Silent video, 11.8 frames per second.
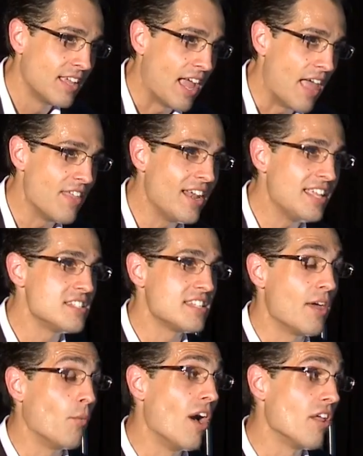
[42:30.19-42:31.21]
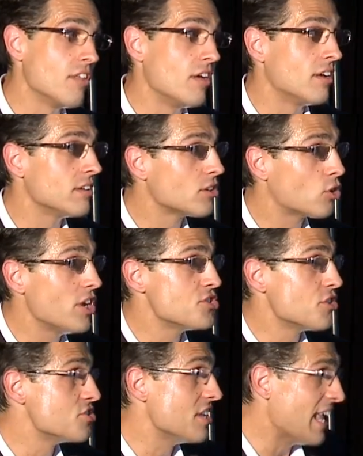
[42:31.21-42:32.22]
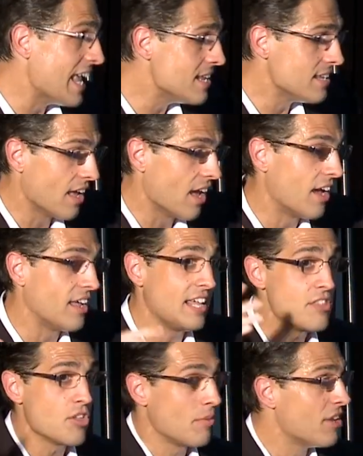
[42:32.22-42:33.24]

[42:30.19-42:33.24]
And then he's saying, well, the creatures in India and Ethiopia,